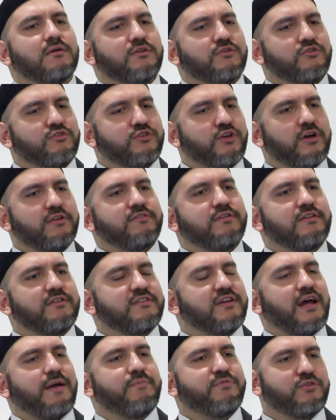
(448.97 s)
certain
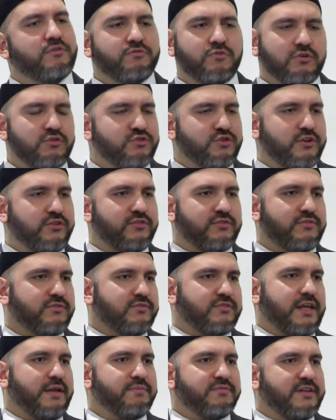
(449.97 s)
types of, not just
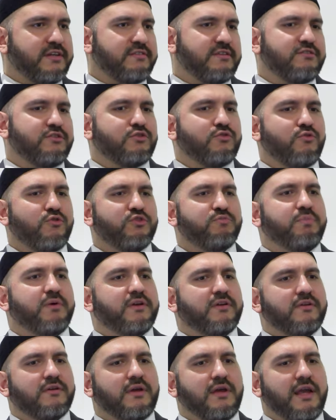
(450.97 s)
same-sex intercourse,
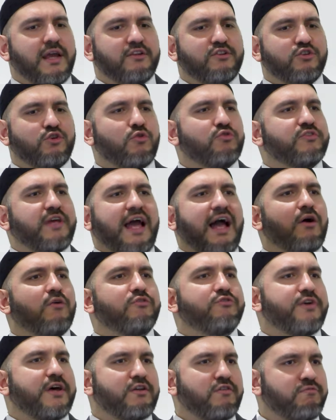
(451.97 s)
but intercourse
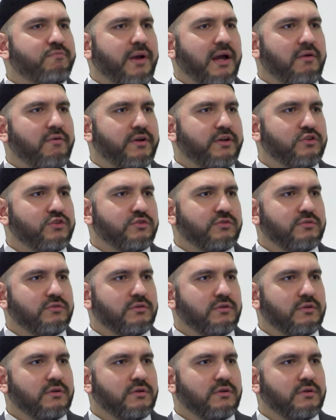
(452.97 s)
outside of marriage,